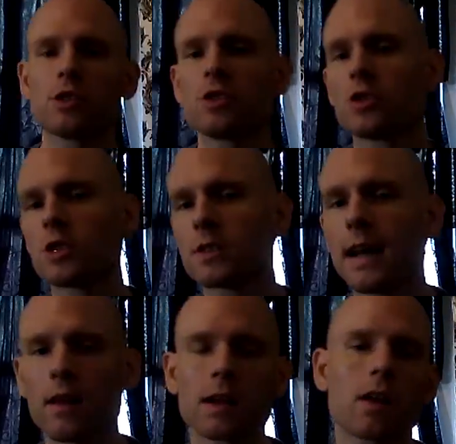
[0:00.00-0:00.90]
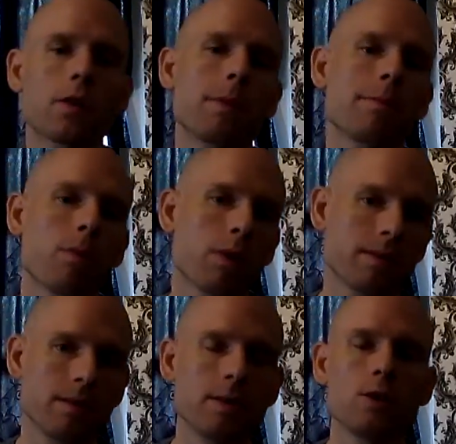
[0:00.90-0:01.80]
versus just telling other people
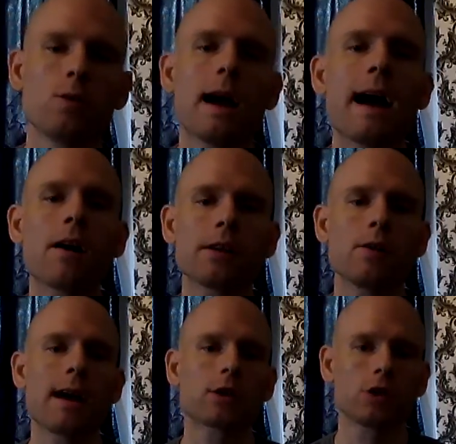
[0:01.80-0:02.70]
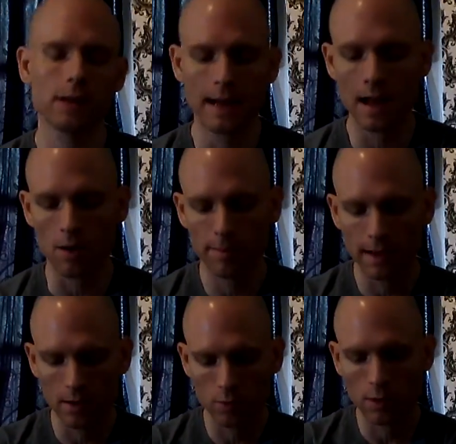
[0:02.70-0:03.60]
what to do. How do you actually
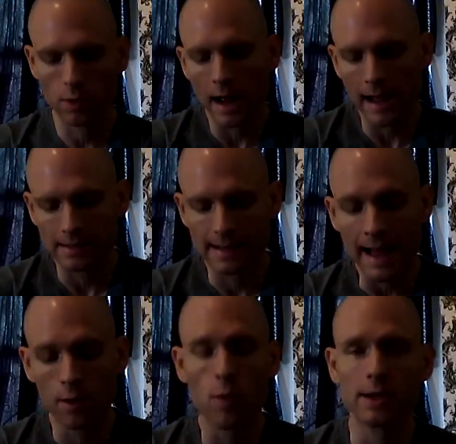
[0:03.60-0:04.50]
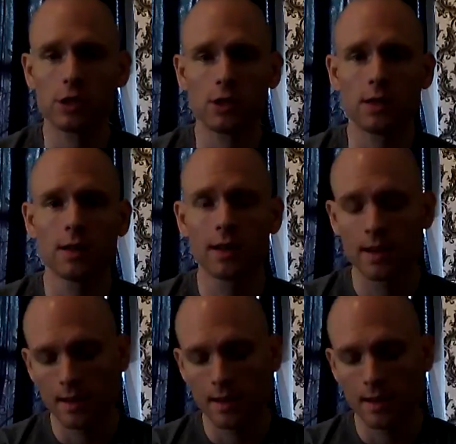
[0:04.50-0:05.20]
help? They don't ask that question.